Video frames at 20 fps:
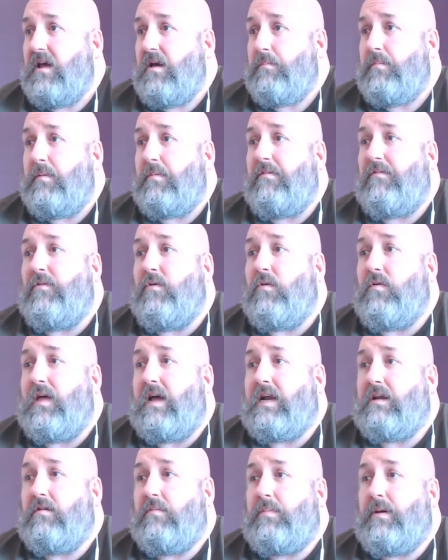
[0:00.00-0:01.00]
But before that,
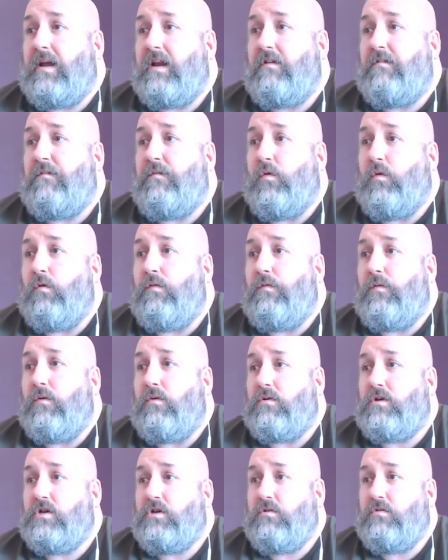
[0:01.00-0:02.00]
they were playing a
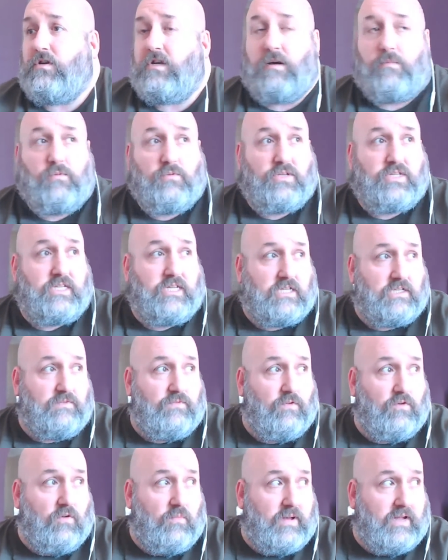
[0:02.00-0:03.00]
4-4-2 double-6
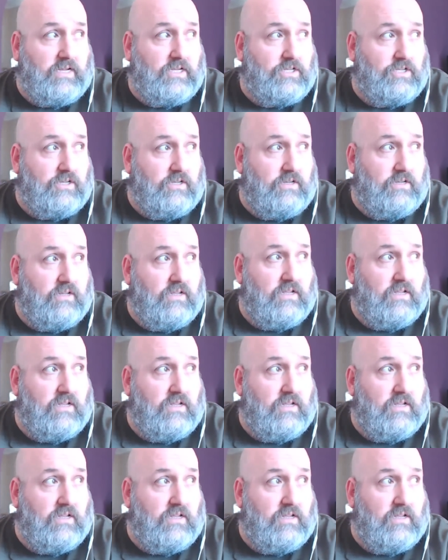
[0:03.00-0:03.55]
formation.